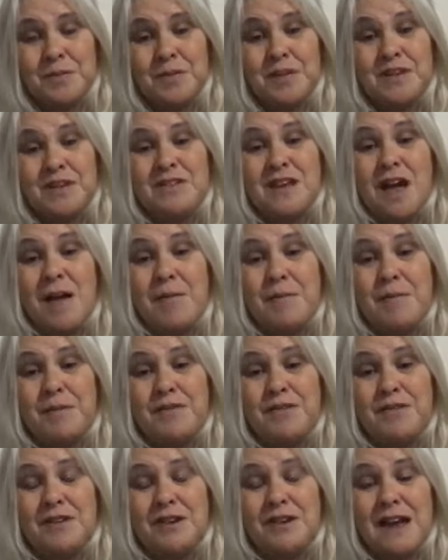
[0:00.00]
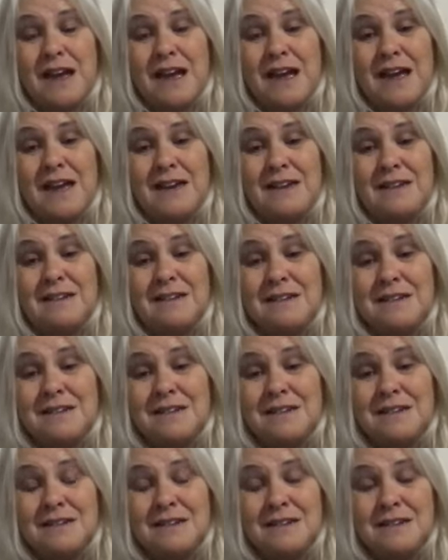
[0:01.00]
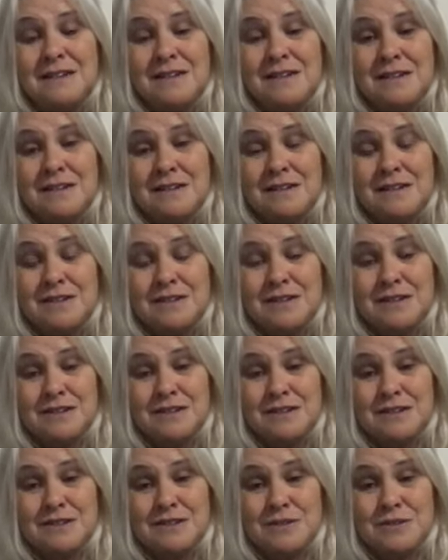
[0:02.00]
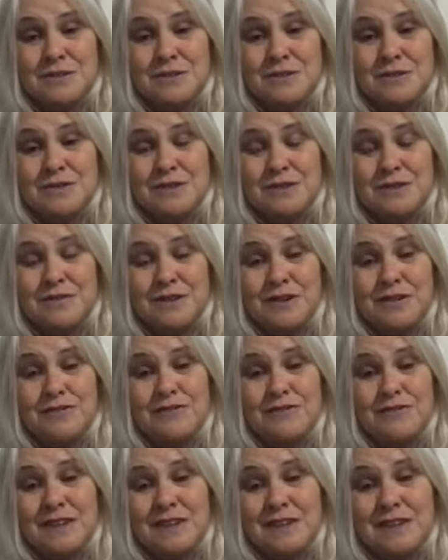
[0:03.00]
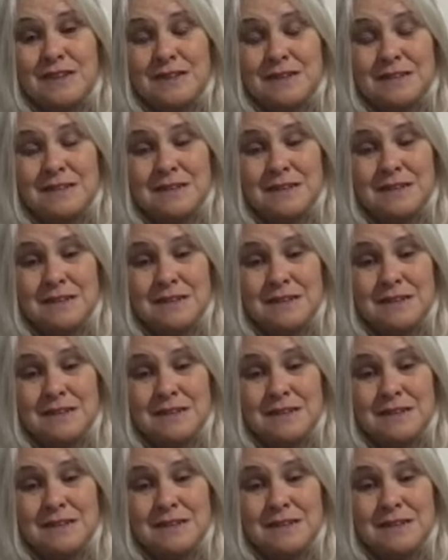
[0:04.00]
From the top of your head to the soles of your feet.